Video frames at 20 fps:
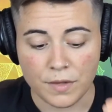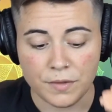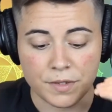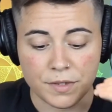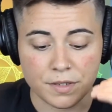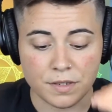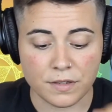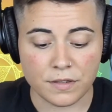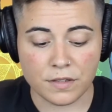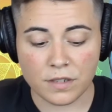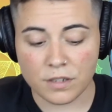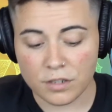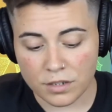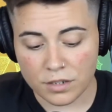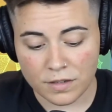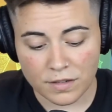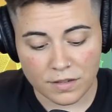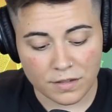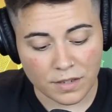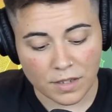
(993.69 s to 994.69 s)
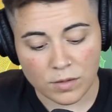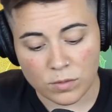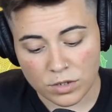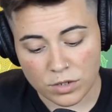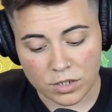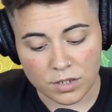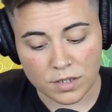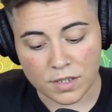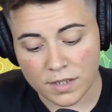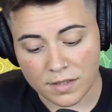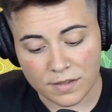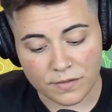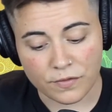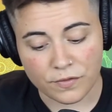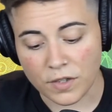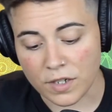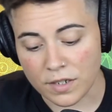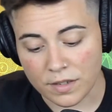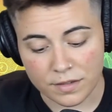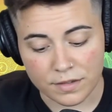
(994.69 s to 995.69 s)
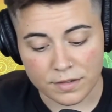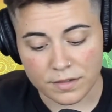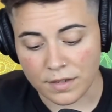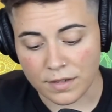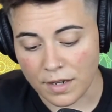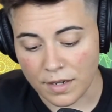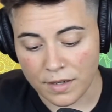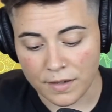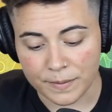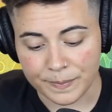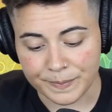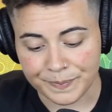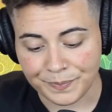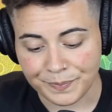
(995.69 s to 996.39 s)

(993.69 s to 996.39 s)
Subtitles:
the decision to say what you need to fucking say,